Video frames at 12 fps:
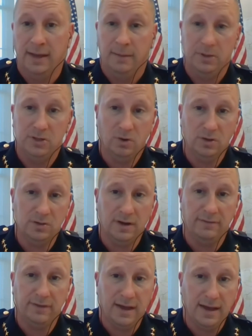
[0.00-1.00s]
But you also
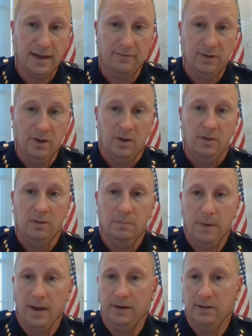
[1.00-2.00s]
have to have the
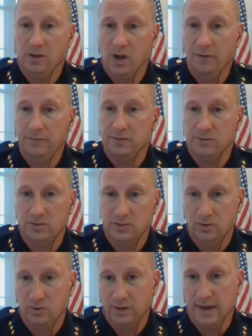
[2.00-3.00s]
buy-in of the officers
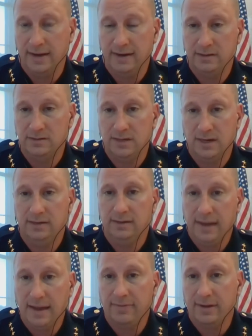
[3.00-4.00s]
to look at it and say,
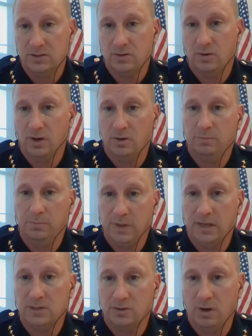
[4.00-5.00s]
yeah, that's a credible
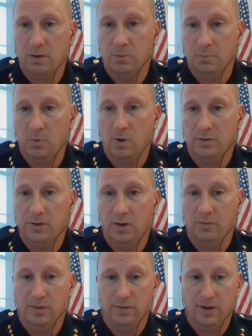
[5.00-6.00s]
that's a credible board. You
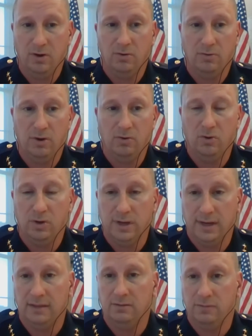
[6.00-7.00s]
know, they're they're
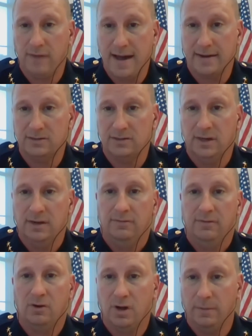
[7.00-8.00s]
looking at the facts
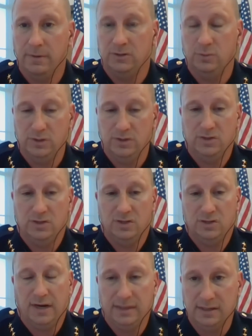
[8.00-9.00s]
they're coming to a decision.
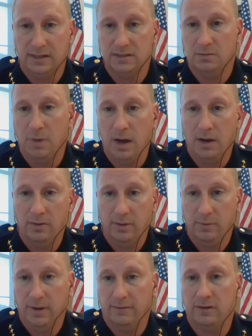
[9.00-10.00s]
I think that's the model that
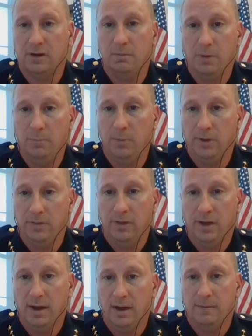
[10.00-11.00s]
we have to come up with.
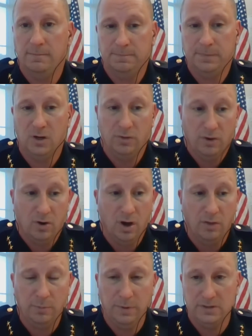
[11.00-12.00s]
Um, you know, there are
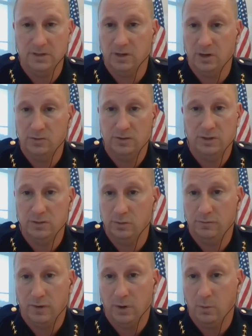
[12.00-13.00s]
other places in the country that sure. do
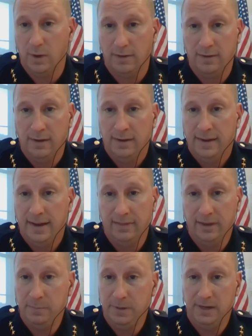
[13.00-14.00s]
it very well.
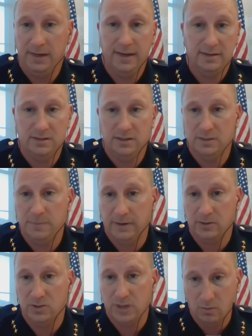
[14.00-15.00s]
LAPD has the
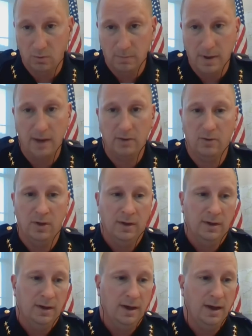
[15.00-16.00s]
Inspector General model,
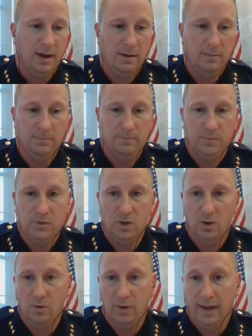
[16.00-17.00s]
um, you
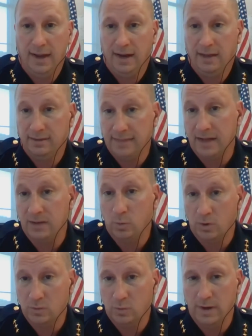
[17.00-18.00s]
know, and I think that
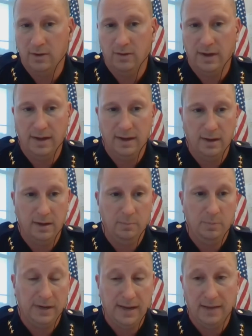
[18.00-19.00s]
works well. Uh, uh,
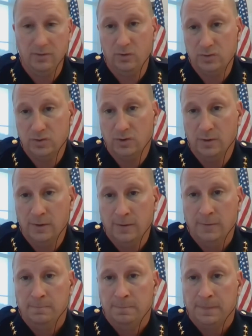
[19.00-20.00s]
but again, those are,
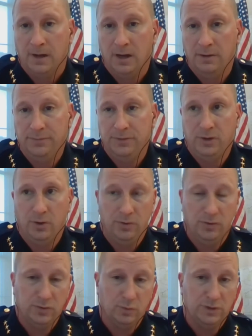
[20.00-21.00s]
uh, you know,
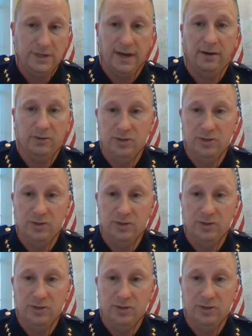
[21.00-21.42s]
those are retired